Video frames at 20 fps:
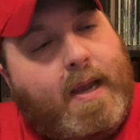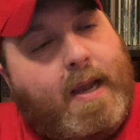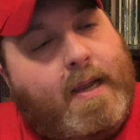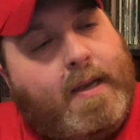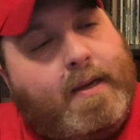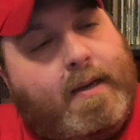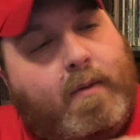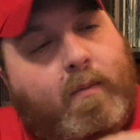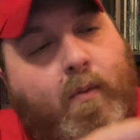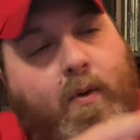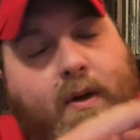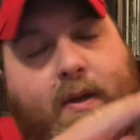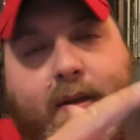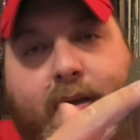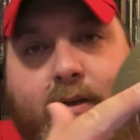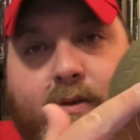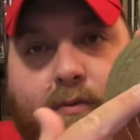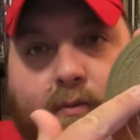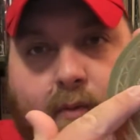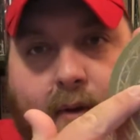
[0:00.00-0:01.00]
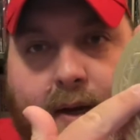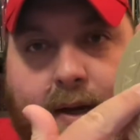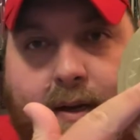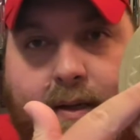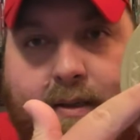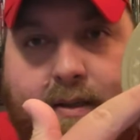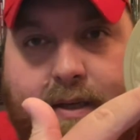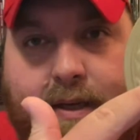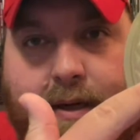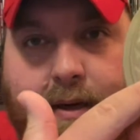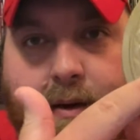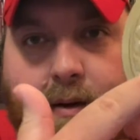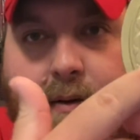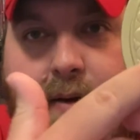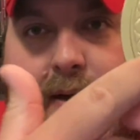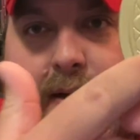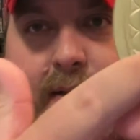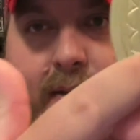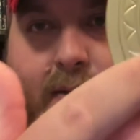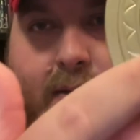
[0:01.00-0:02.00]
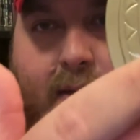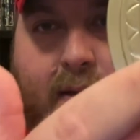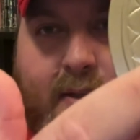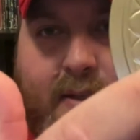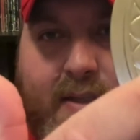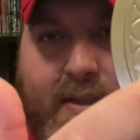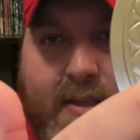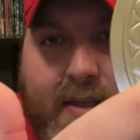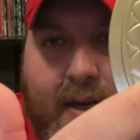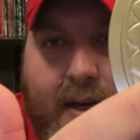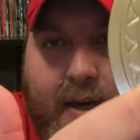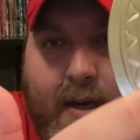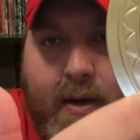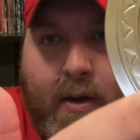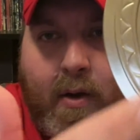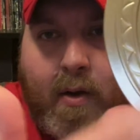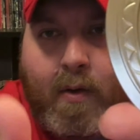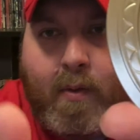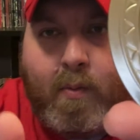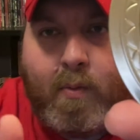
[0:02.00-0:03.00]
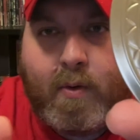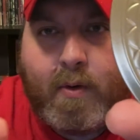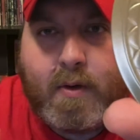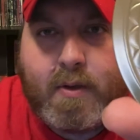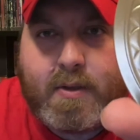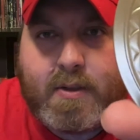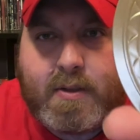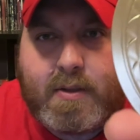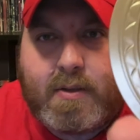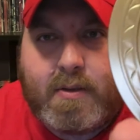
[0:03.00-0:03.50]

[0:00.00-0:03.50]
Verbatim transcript: And in one of these rings here, it does say Homeworx